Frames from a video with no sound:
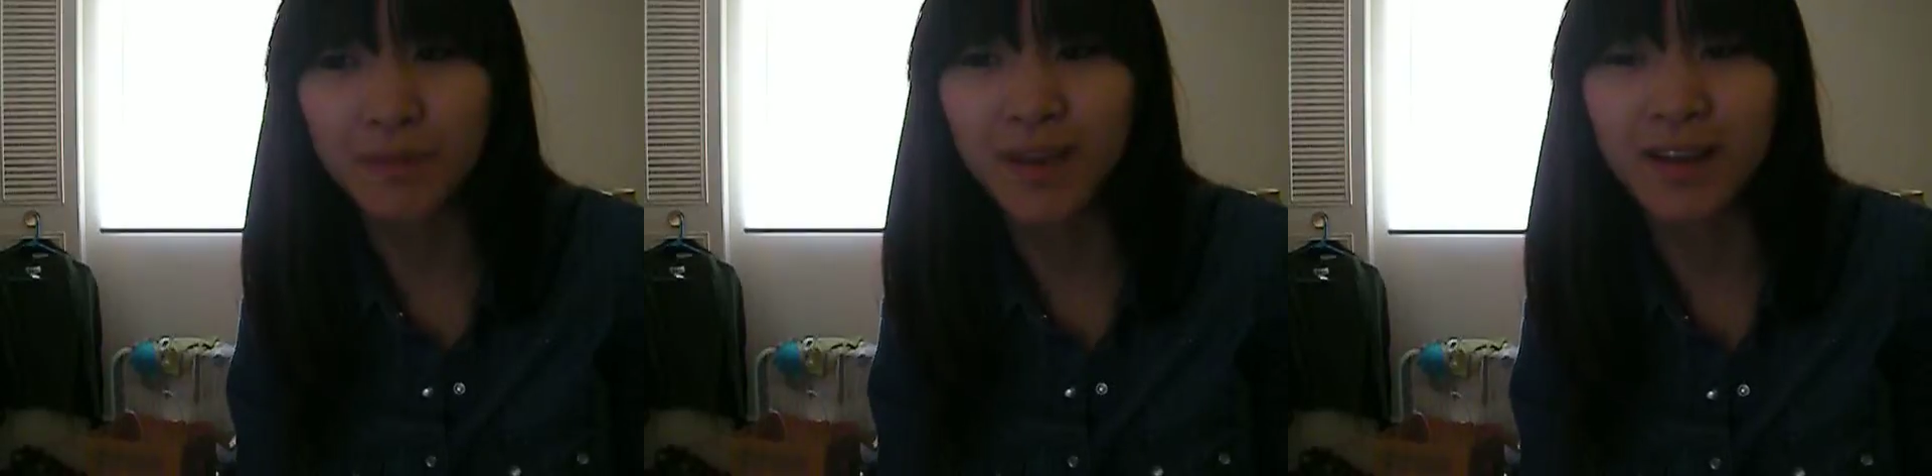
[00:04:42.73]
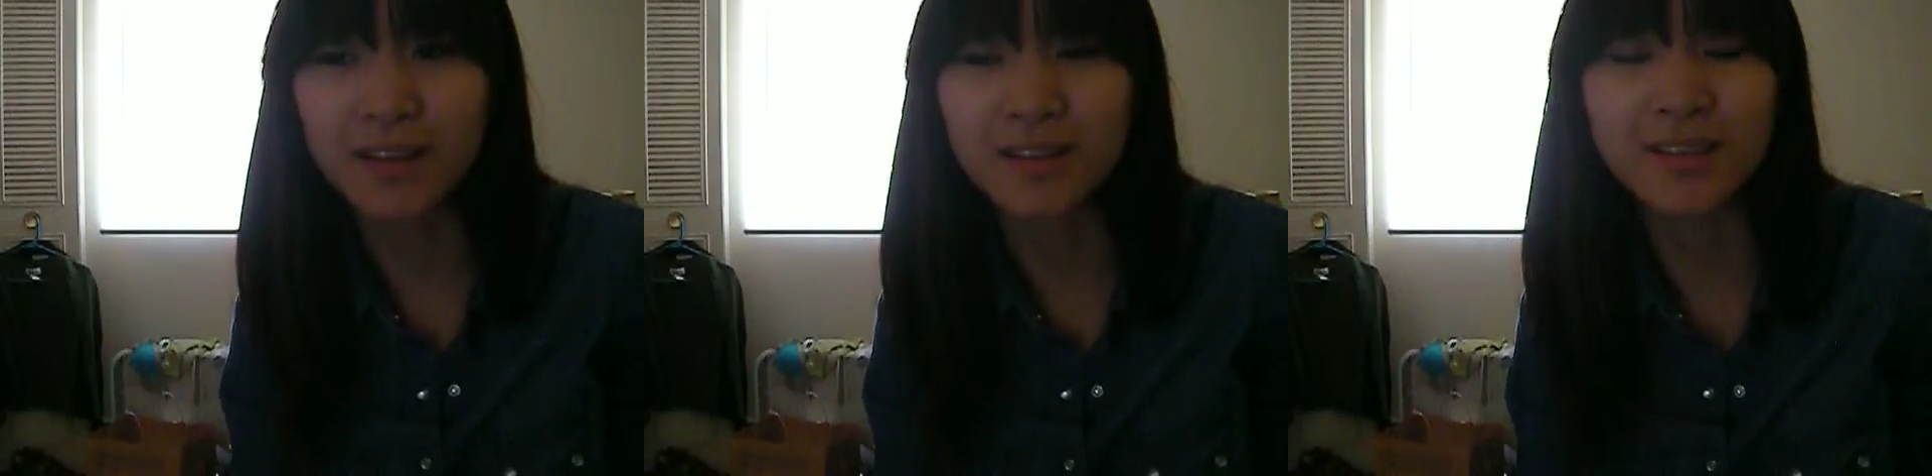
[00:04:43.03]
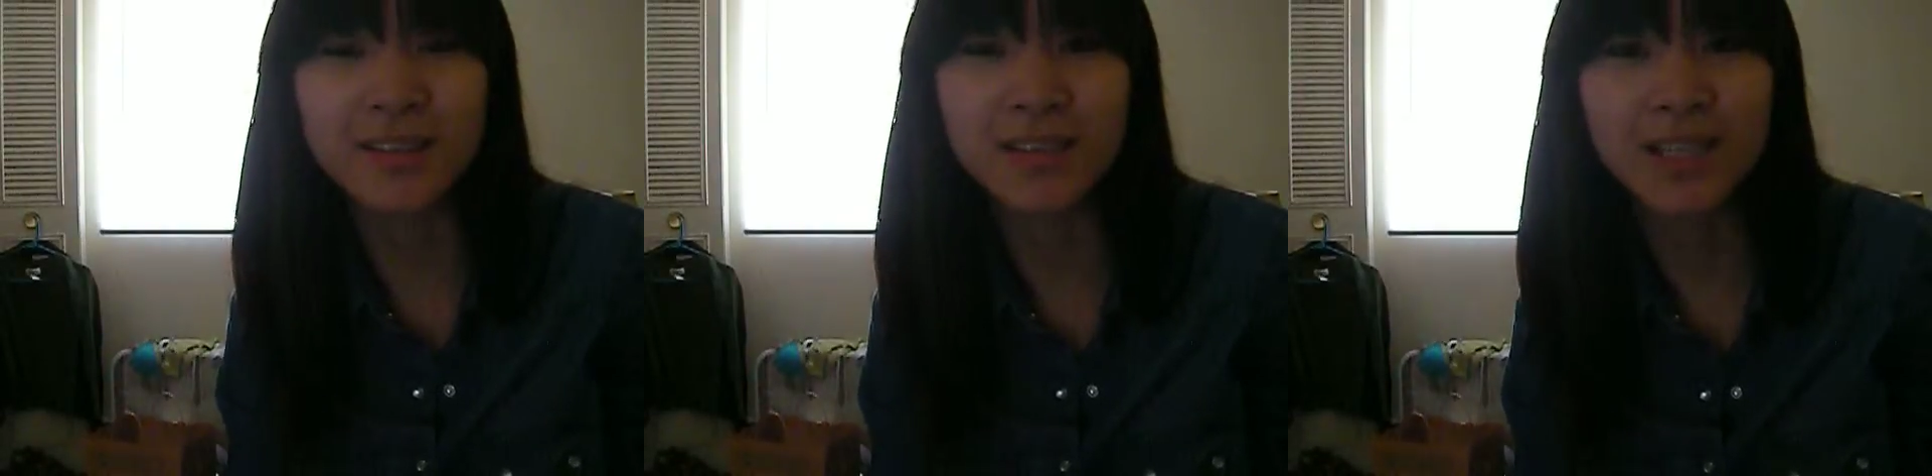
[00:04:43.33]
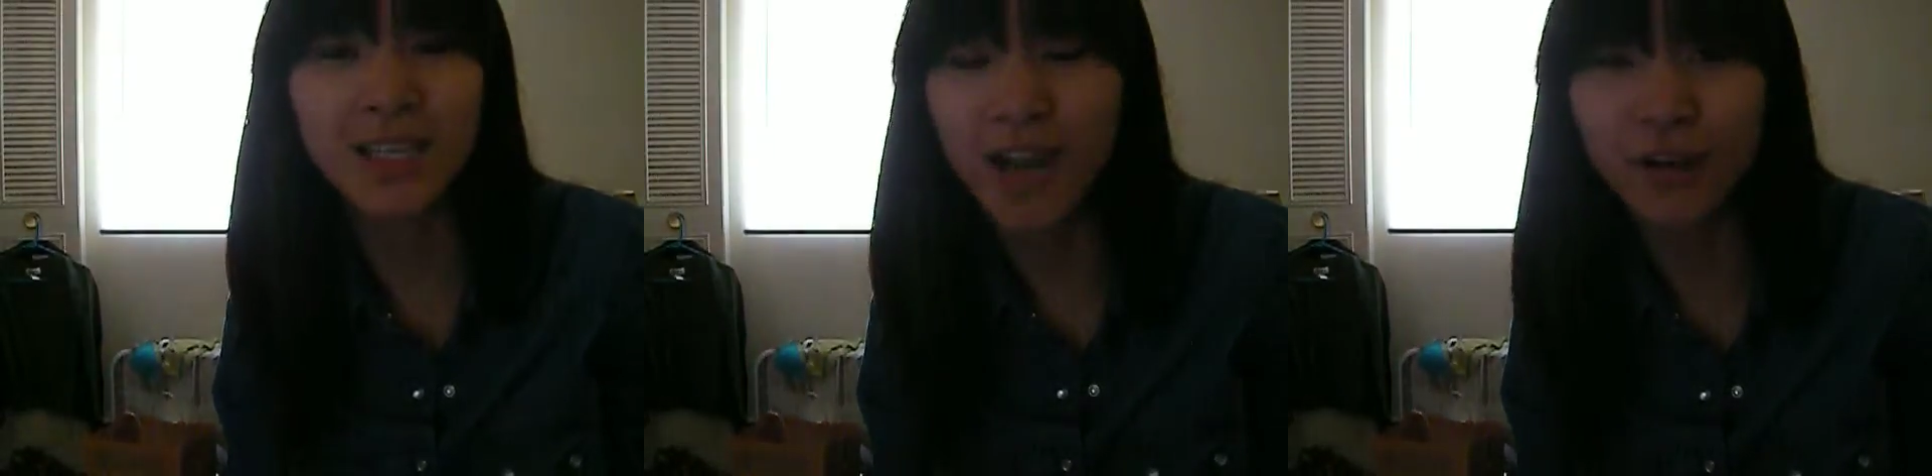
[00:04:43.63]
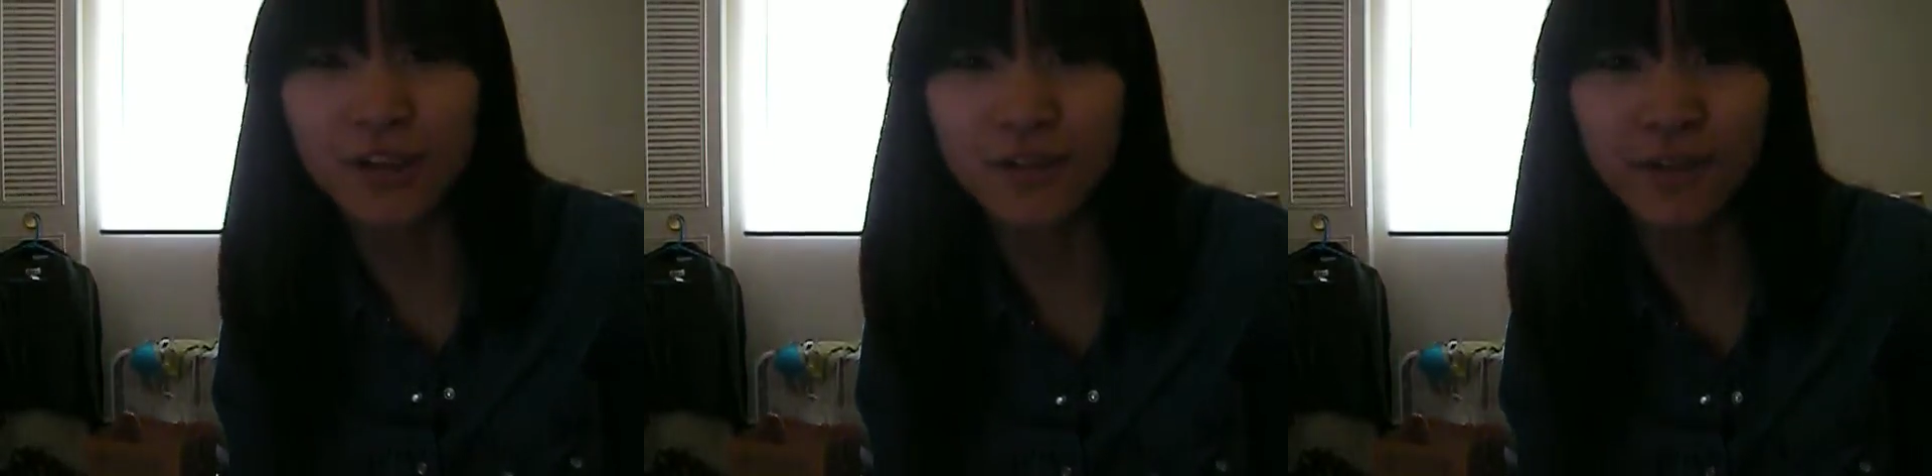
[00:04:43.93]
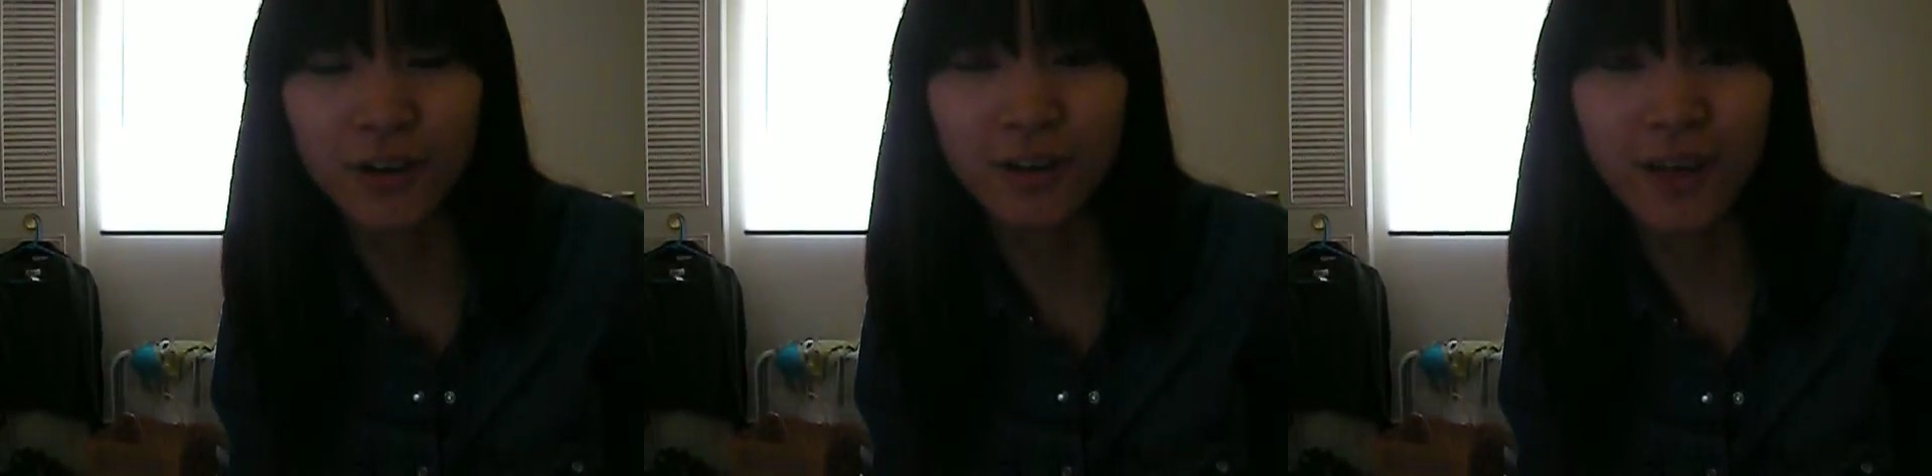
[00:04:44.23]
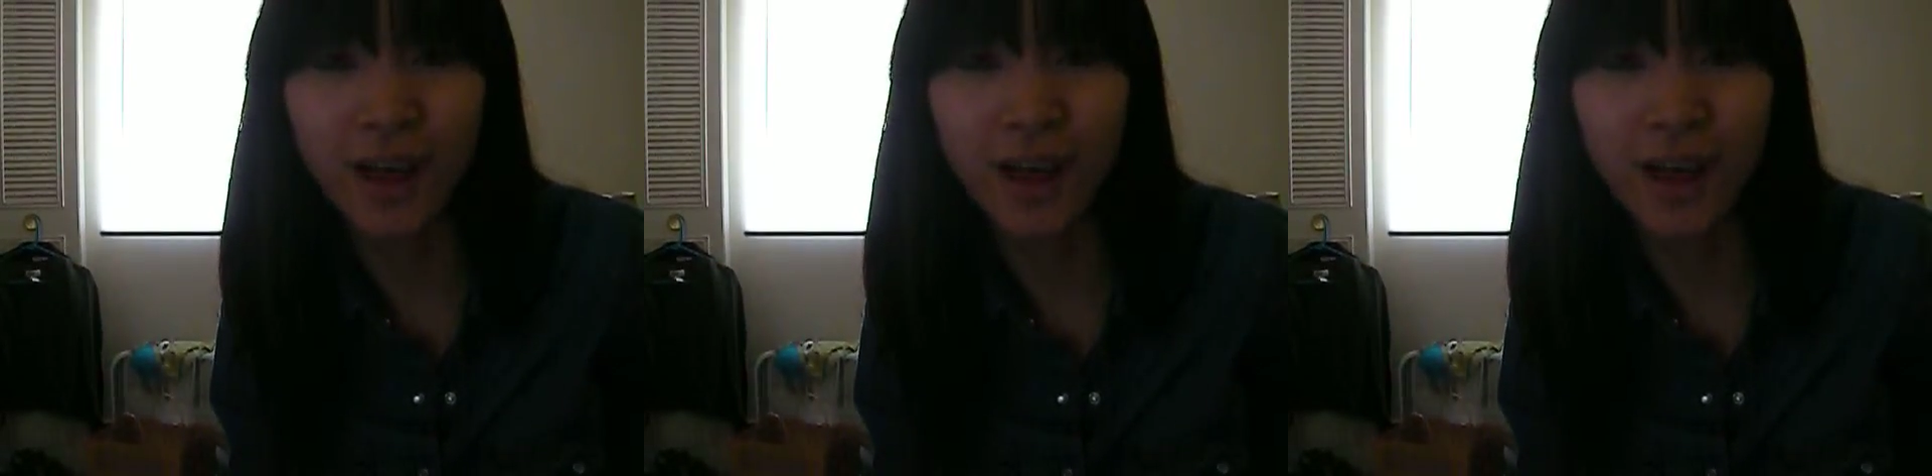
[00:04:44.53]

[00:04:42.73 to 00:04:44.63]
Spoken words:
because the doctors feel